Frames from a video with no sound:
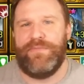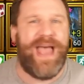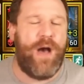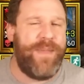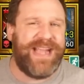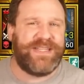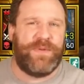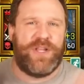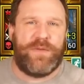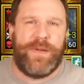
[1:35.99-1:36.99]
Now, it makes him
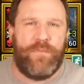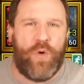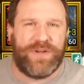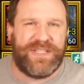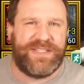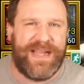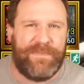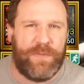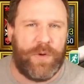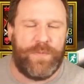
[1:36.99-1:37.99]
a little bit more
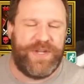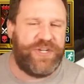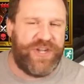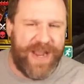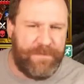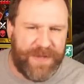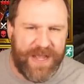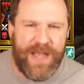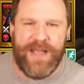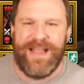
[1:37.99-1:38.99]
susceptible to be sheeped.
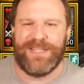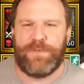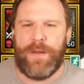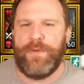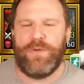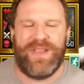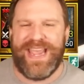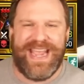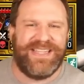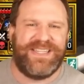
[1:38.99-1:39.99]
That's probably one of
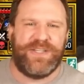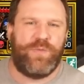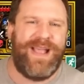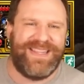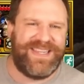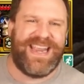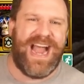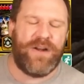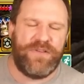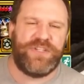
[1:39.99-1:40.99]
the easiest ways to
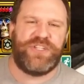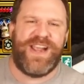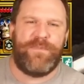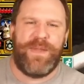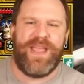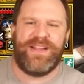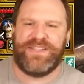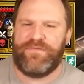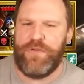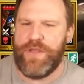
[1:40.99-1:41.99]
counter this champion, is
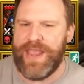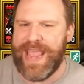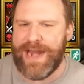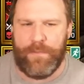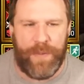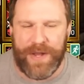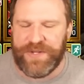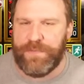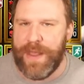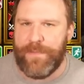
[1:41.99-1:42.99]
if you can get a bunch
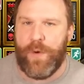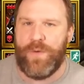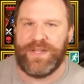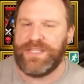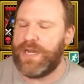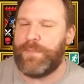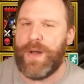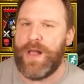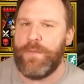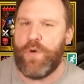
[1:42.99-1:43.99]
of people with a ton of
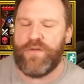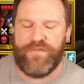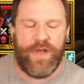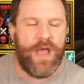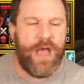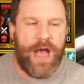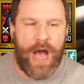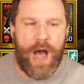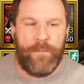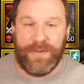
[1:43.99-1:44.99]
polymorph.
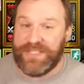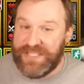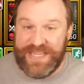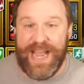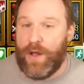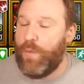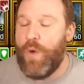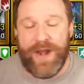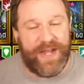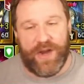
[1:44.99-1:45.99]
But still,
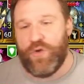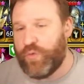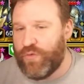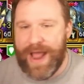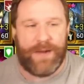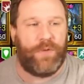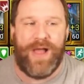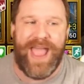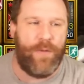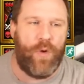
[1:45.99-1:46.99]
what an incredible
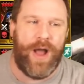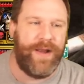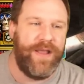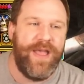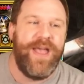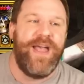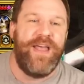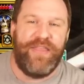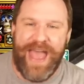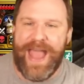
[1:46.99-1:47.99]
A1.
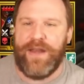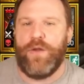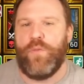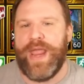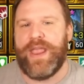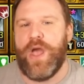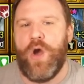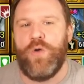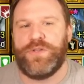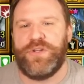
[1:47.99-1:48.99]
Then we
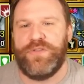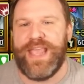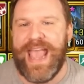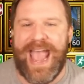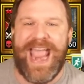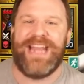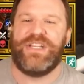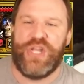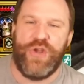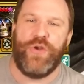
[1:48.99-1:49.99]
go to the
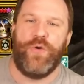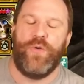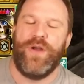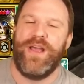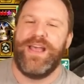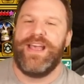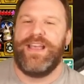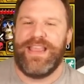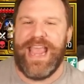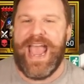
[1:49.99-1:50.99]
A2.
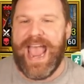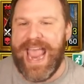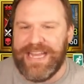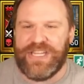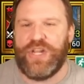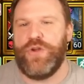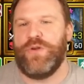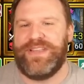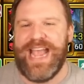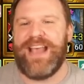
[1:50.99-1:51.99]
The
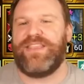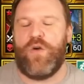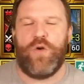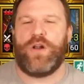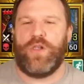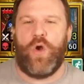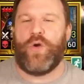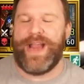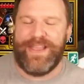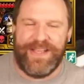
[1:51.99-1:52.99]
A2, Death or
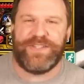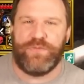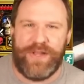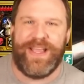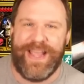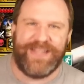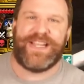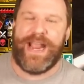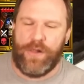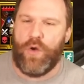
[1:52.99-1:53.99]
Glory, and this really is
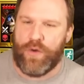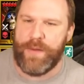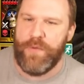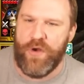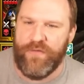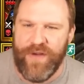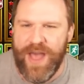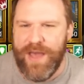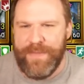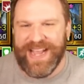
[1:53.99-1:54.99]
a glory move
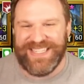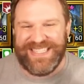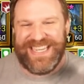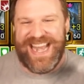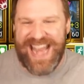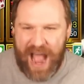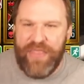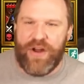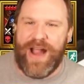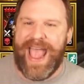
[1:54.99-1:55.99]
because it's
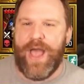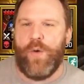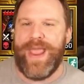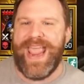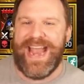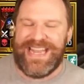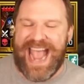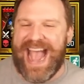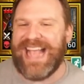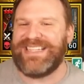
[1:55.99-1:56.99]
another AoE,
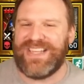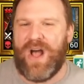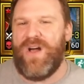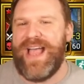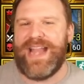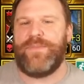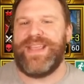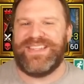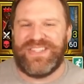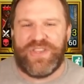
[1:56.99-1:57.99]
attacks all
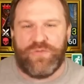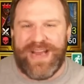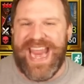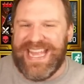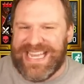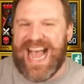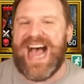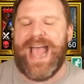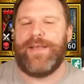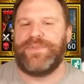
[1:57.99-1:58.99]
enemies 3
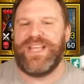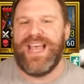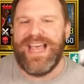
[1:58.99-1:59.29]
times.